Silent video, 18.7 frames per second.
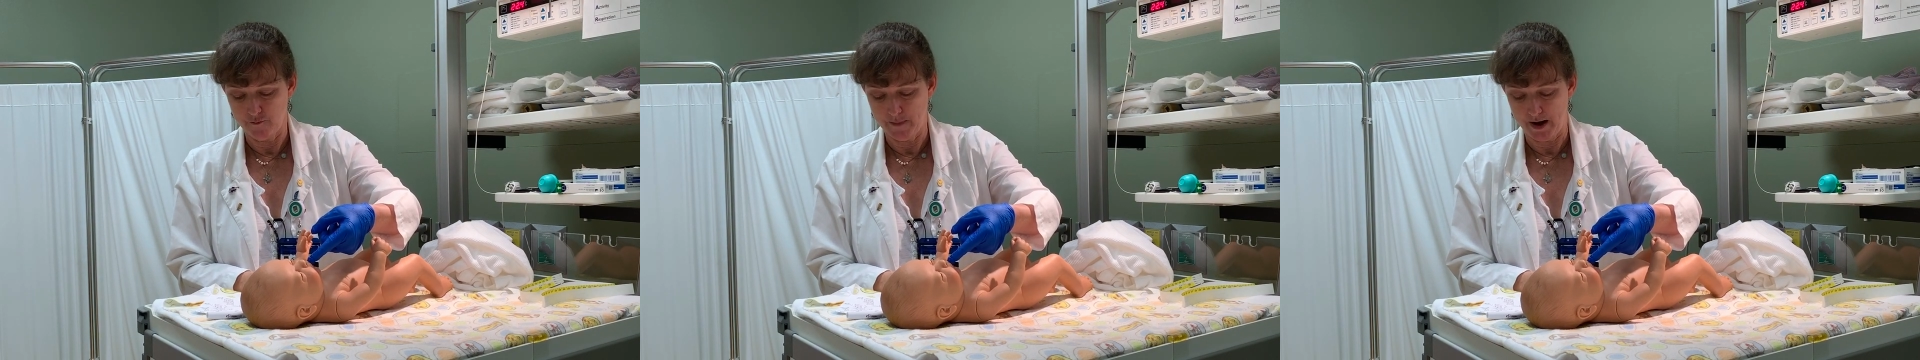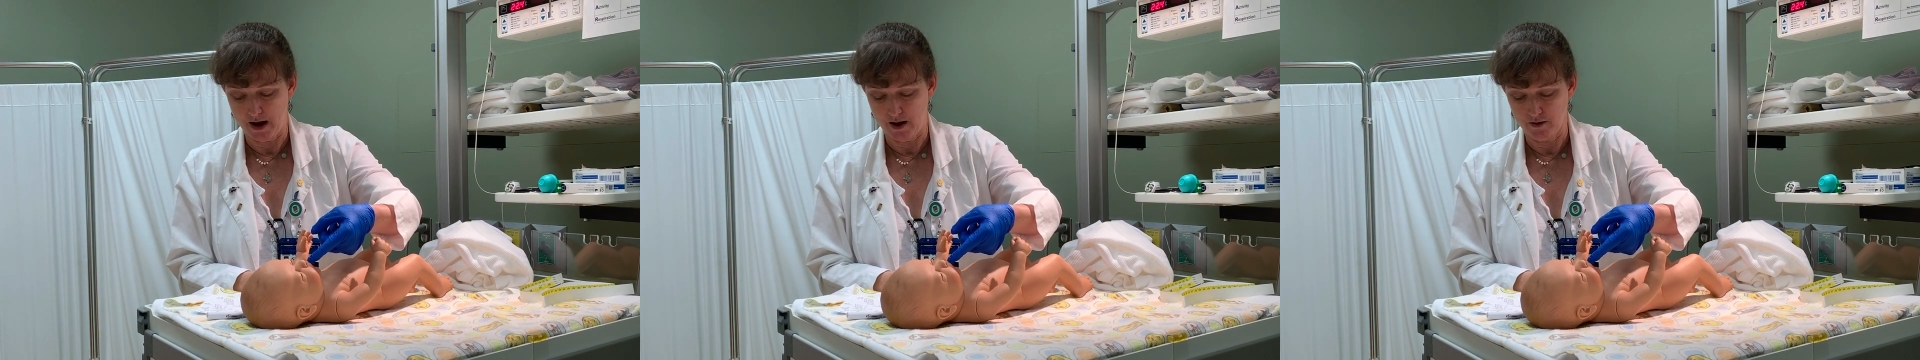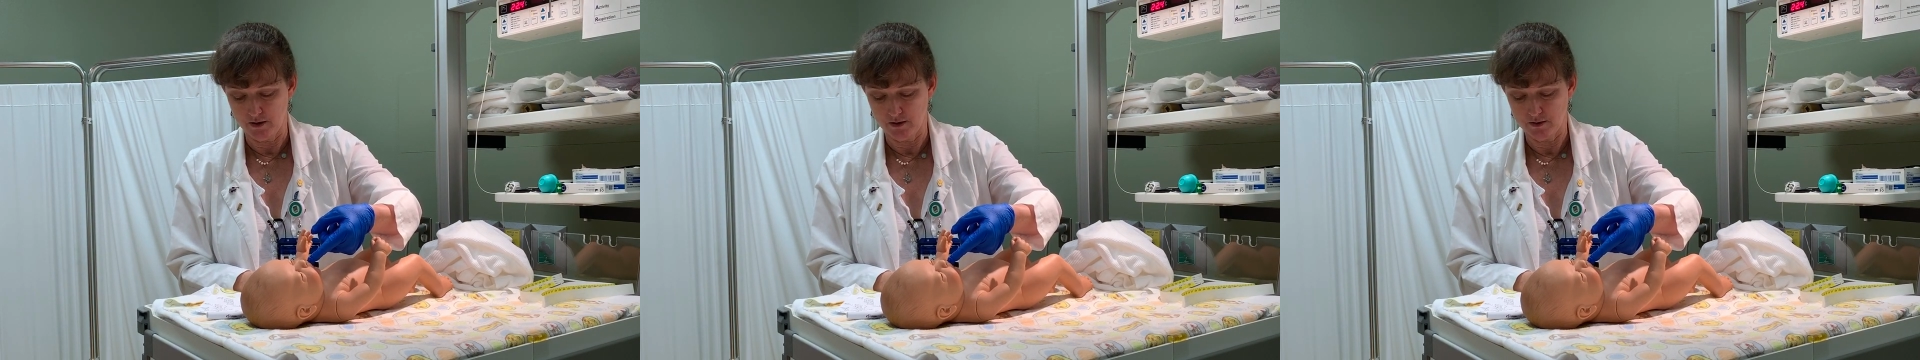
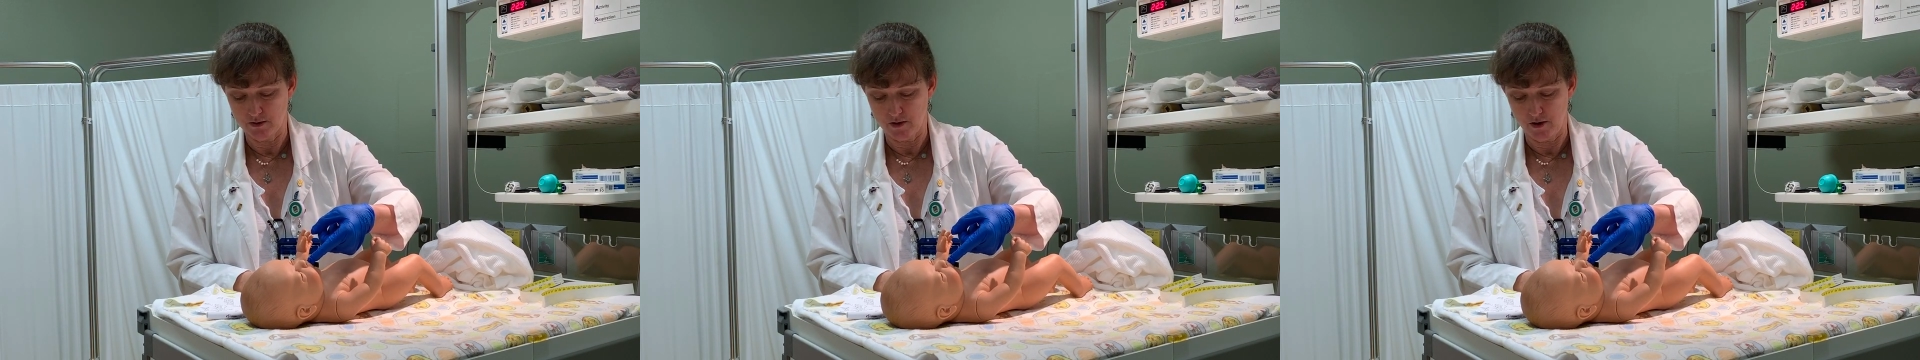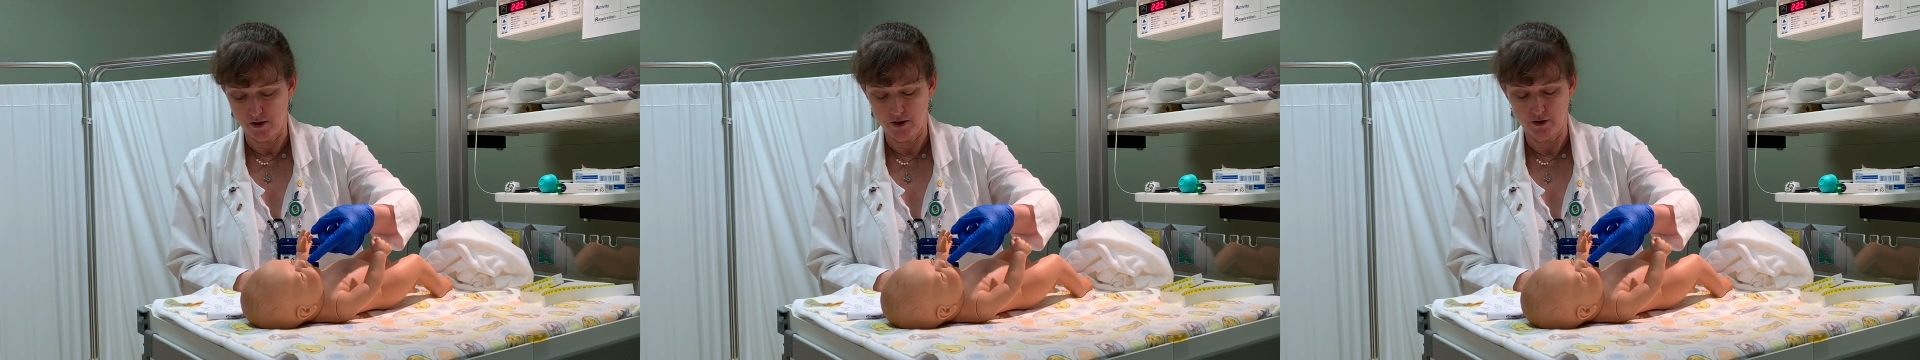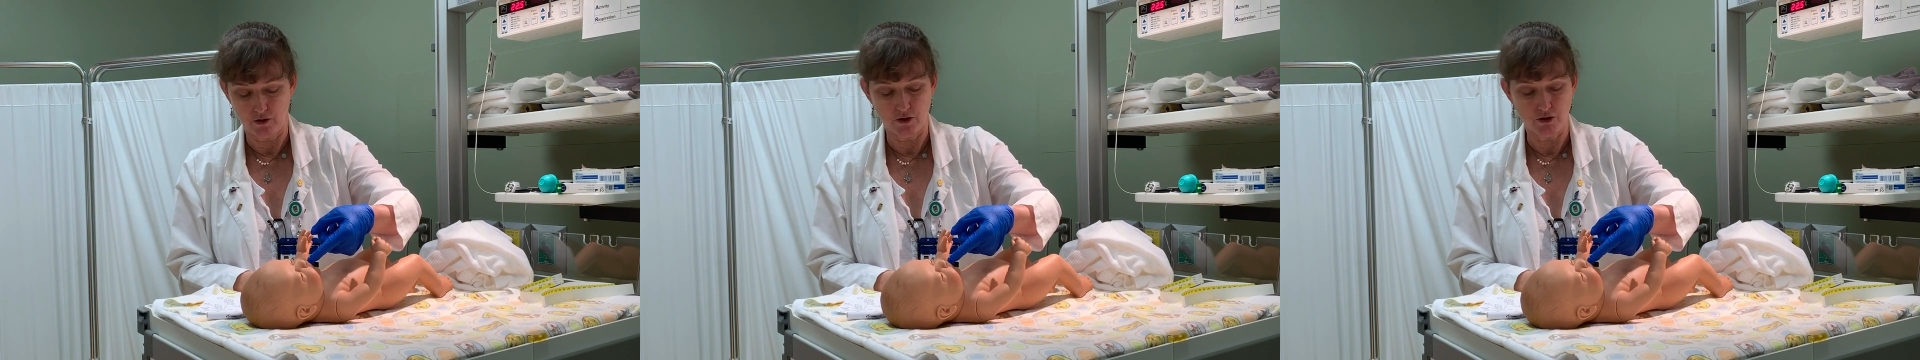palate are
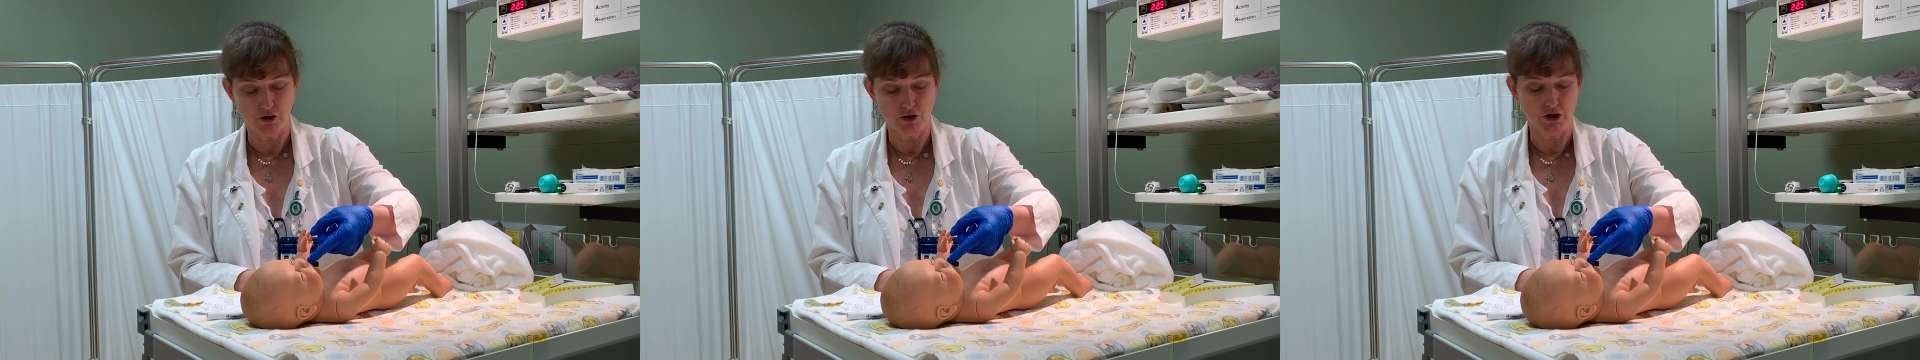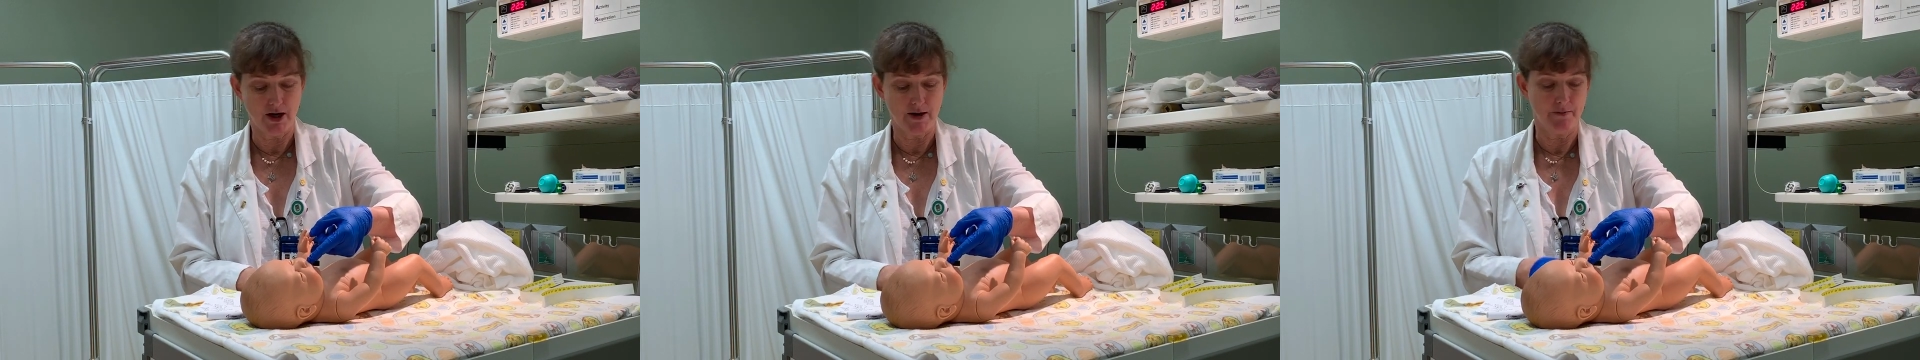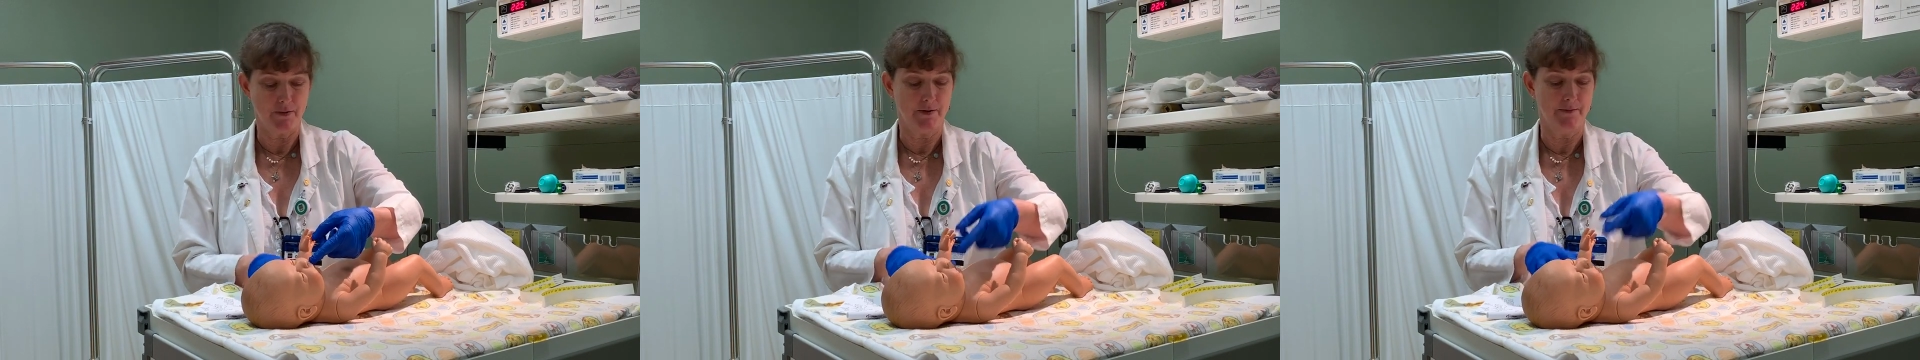in good shape.